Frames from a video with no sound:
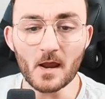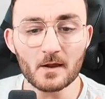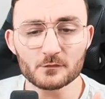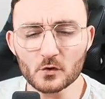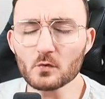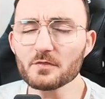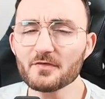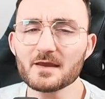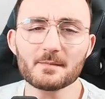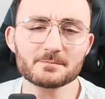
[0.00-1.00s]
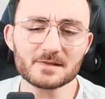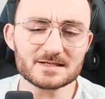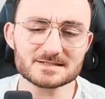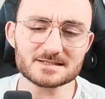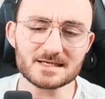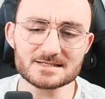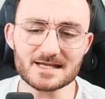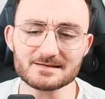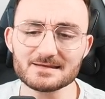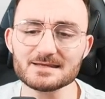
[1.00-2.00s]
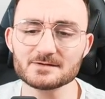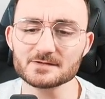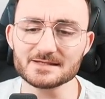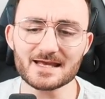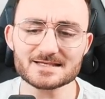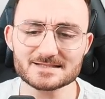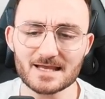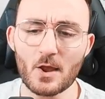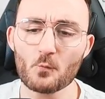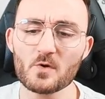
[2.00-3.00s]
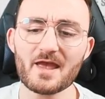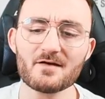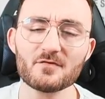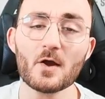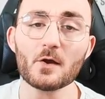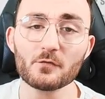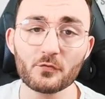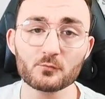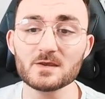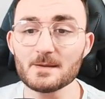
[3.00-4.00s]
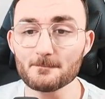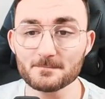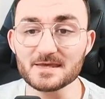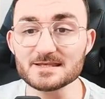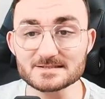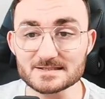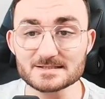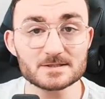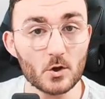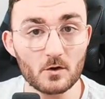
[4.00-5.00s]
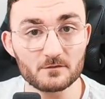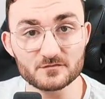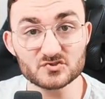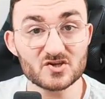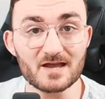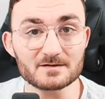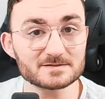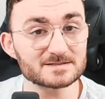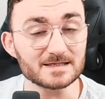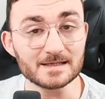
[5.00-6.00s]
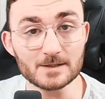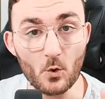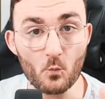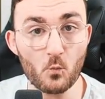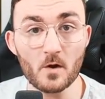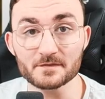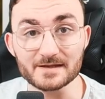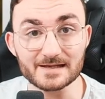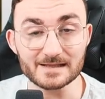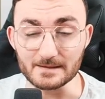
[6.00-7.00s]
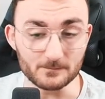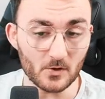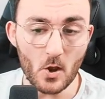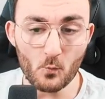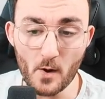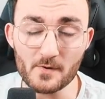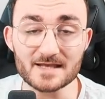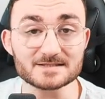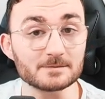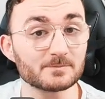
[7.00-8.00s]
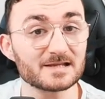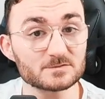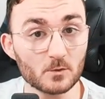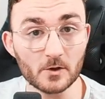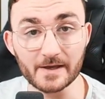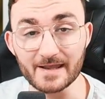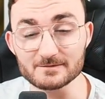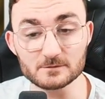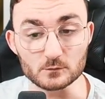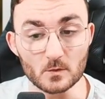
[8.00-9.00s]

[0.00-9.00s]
The cool thing about Blitz is that here, yes, we have 3 pieces of shells in 1 clip, whereas in Blitz, we're going to get 2.